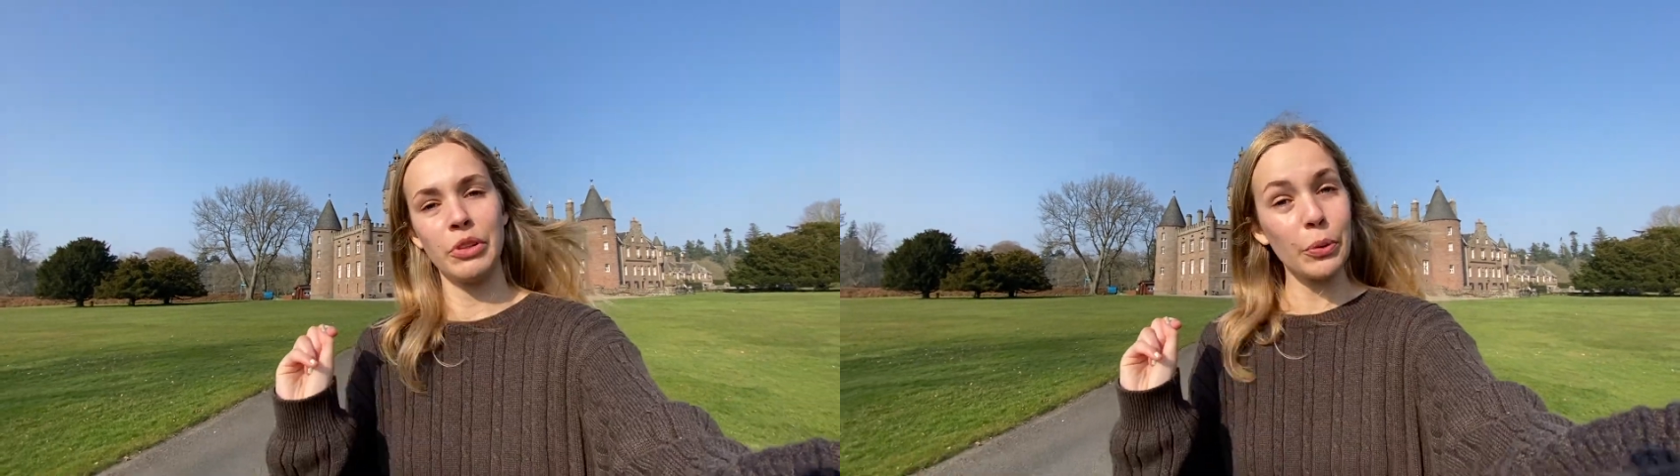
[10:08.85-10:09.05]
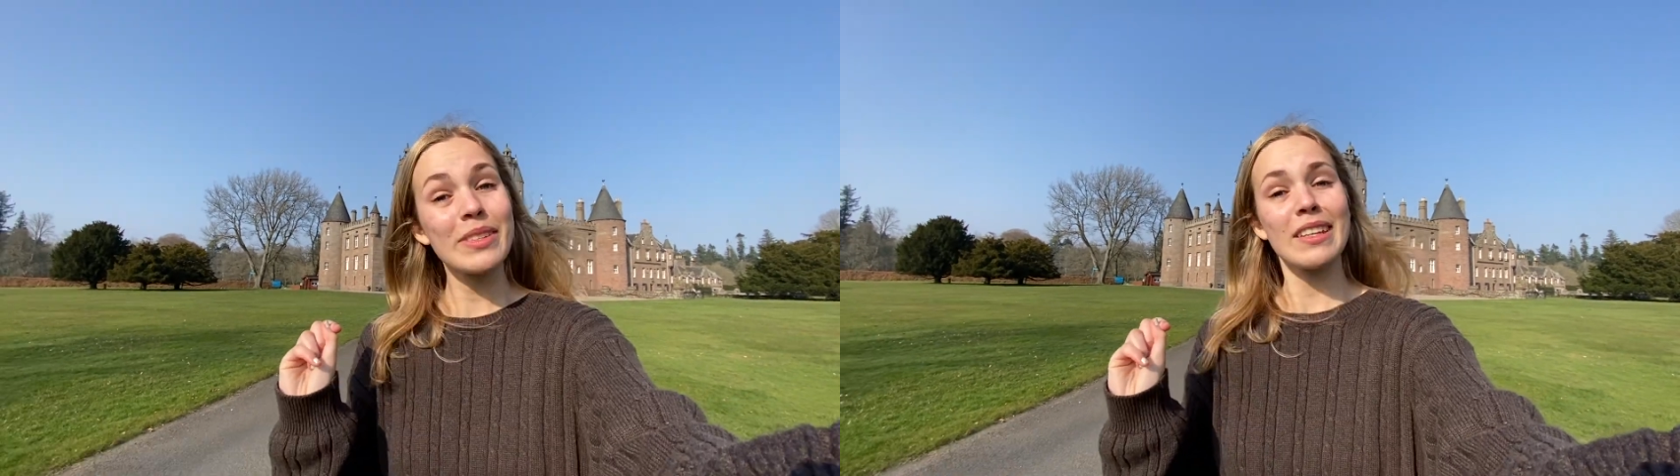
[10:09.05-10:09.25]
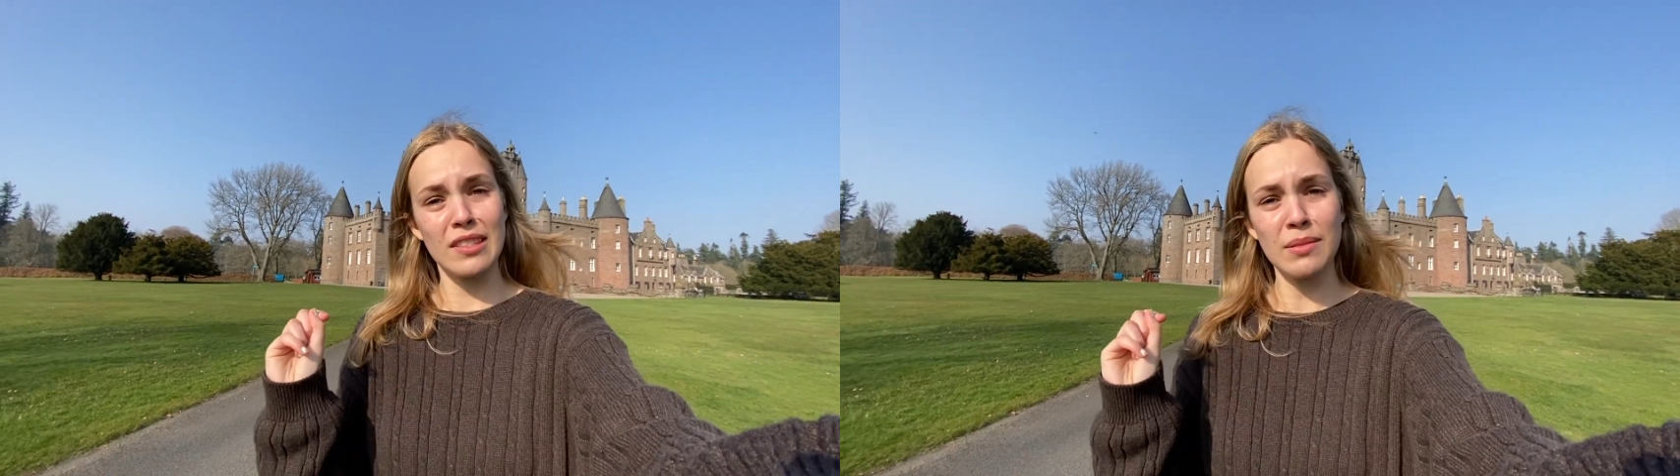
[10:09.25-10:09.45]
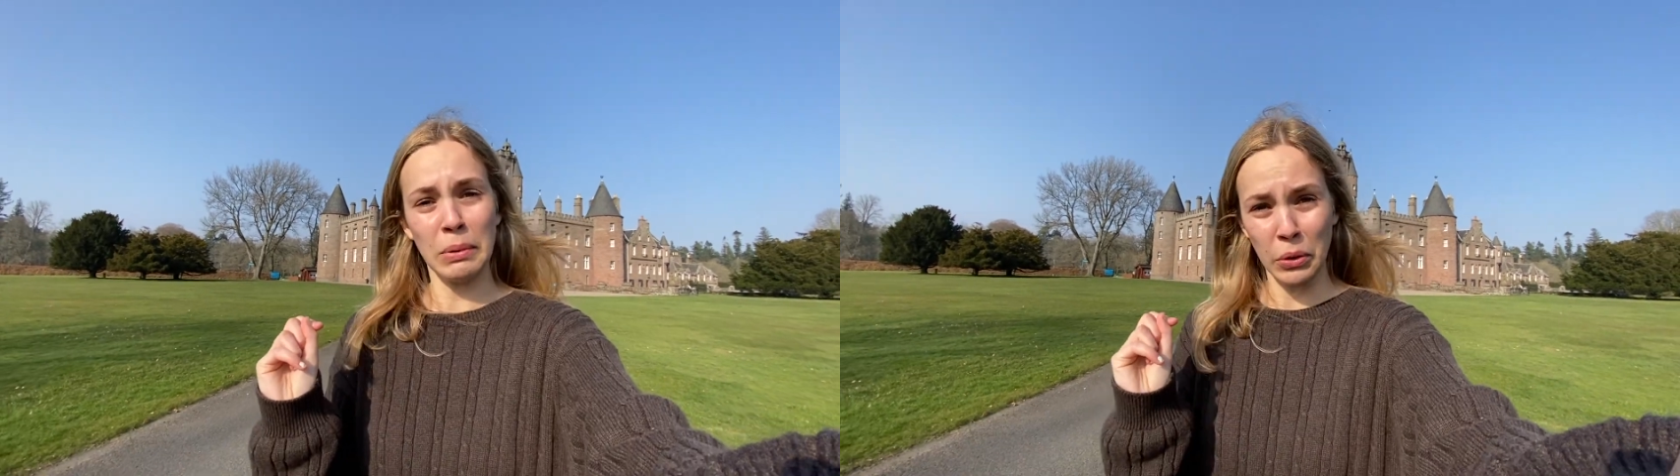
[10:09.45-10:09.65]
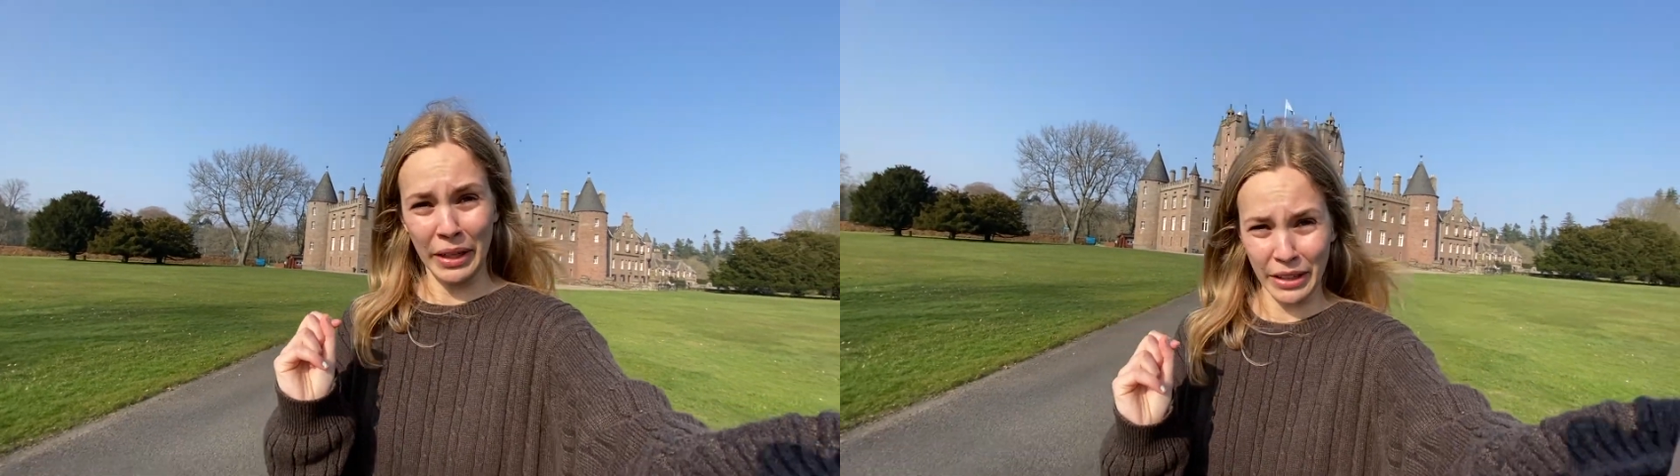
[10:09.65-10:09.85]
There was
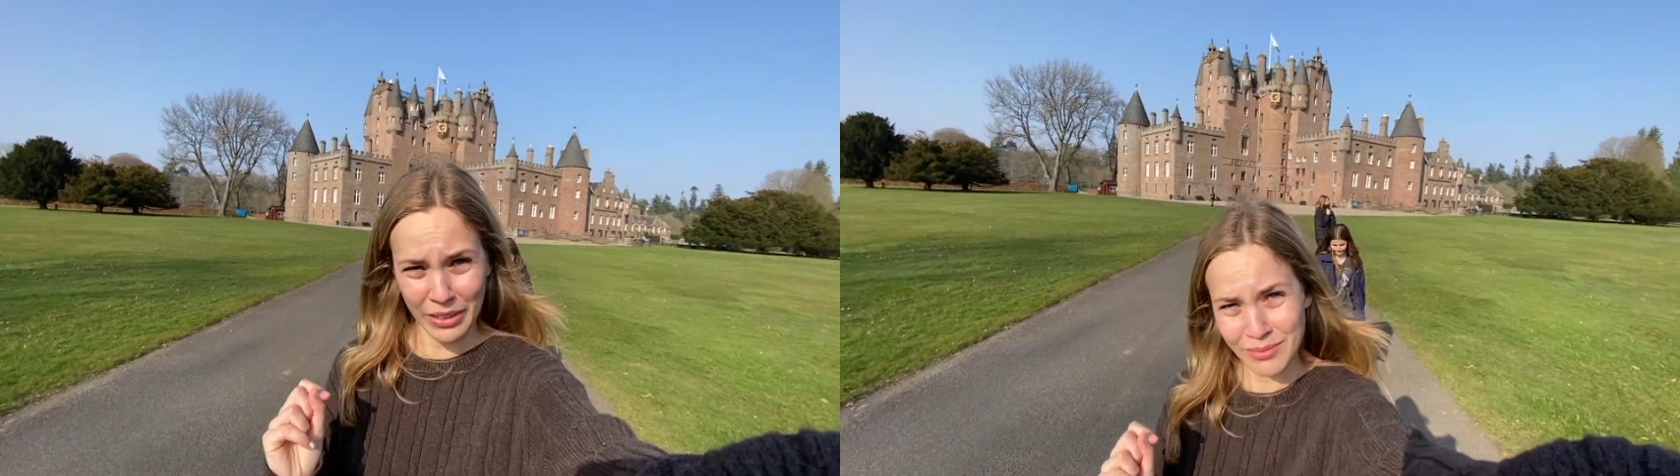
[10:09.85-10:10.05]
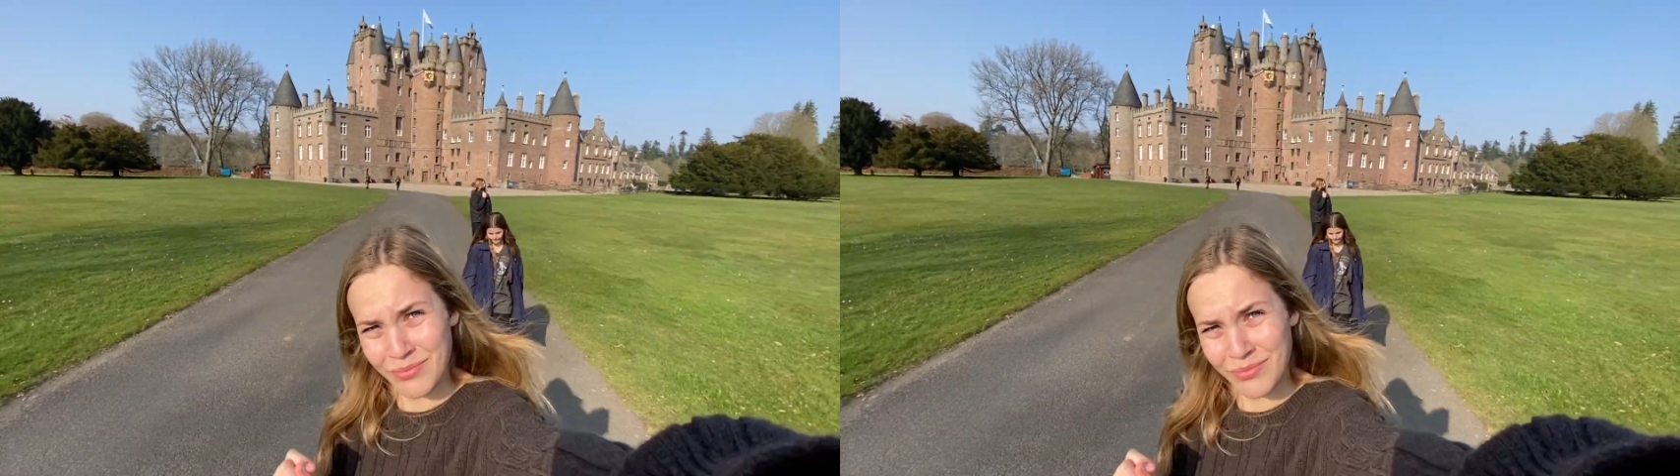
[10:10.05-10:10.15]
inspo here.